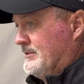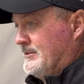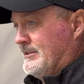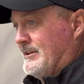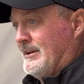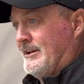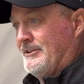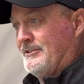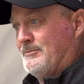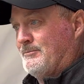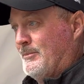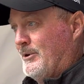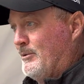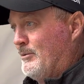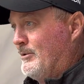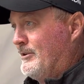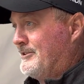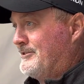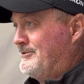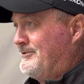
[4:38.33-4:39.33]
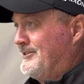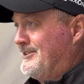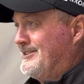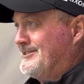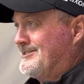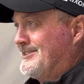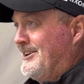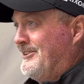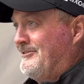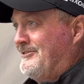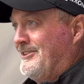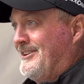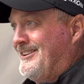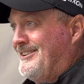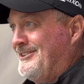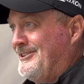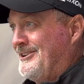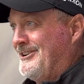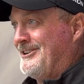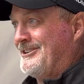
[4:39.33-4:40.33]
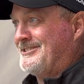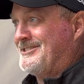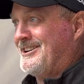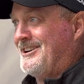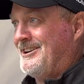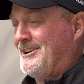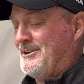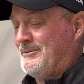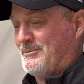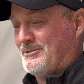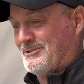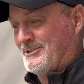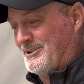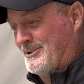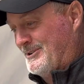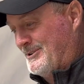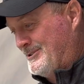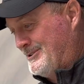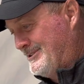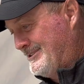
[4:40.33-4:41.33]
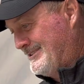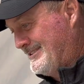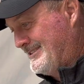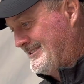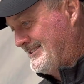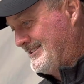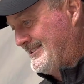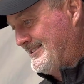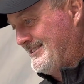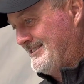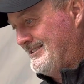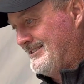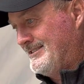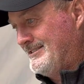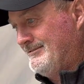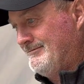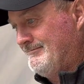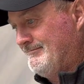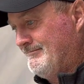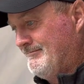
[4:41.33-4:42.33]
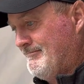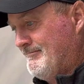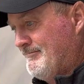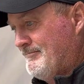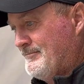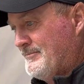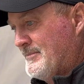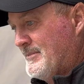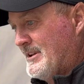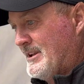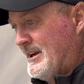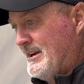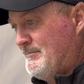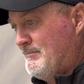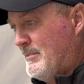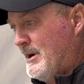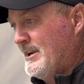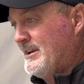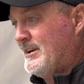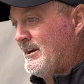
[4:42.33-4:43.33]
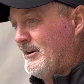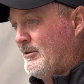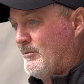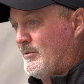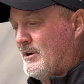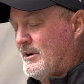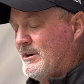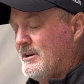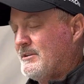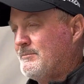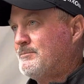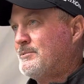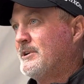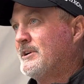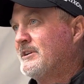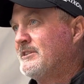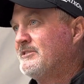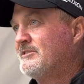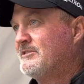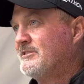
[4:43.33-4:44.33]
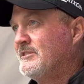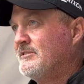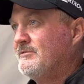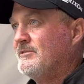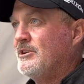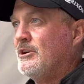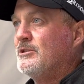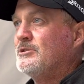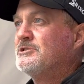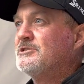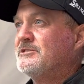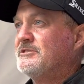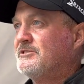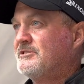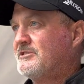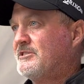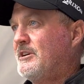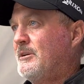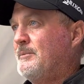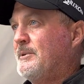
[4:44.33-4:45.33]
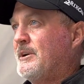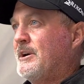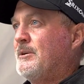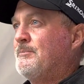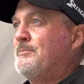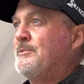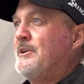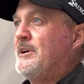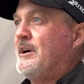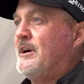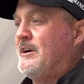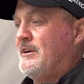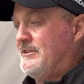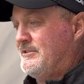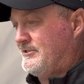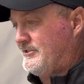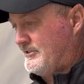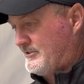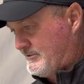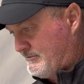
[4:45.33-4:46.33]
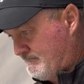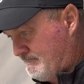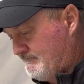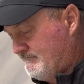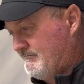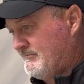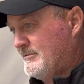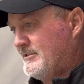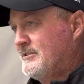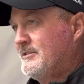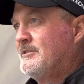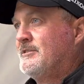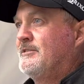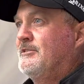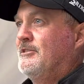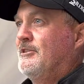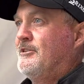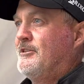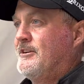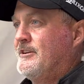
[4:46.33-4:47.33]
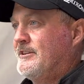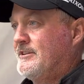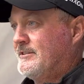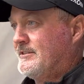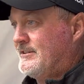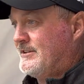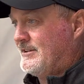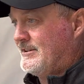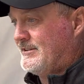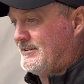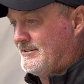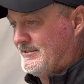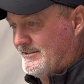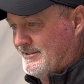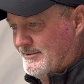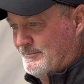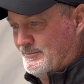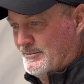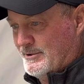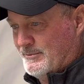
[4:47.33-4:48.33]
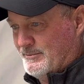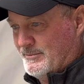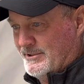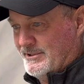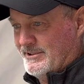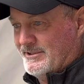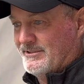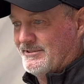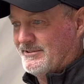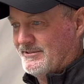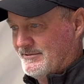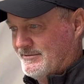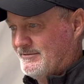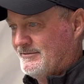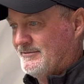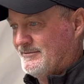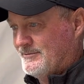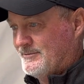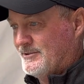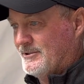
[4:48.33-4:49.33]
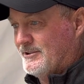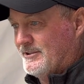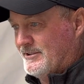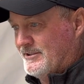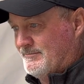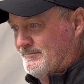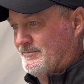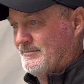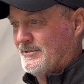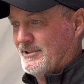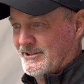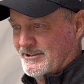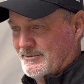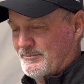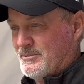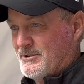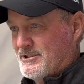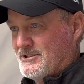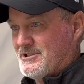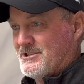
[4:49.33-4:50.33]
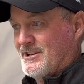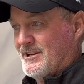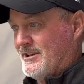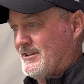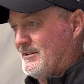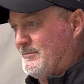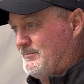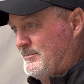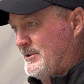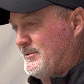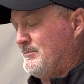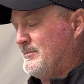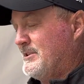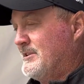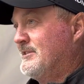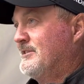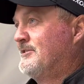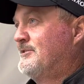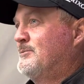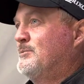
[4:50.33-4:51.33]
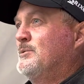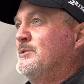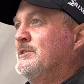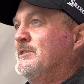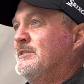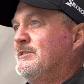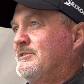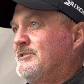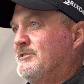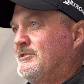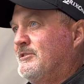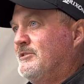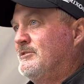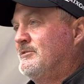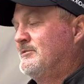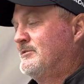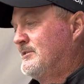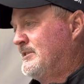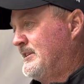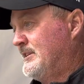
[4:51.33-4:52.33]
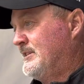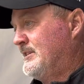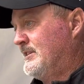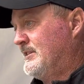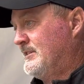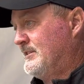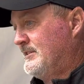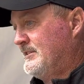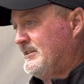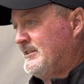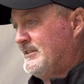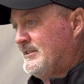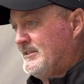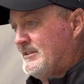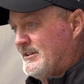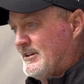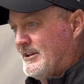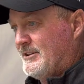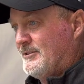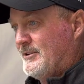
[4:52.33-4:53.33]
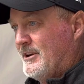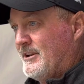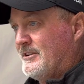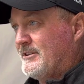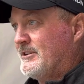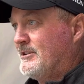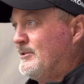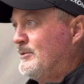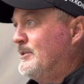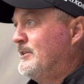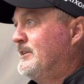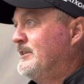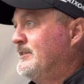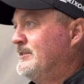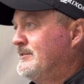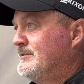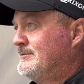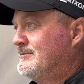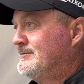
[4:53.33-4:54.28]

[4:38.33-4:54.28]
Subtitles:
That was my worst finish I've had in a long time. So I might not want any preconceived notions coming up there and just learn it. It bit me really at the PGA, and it bit me this week. So I'd rather go in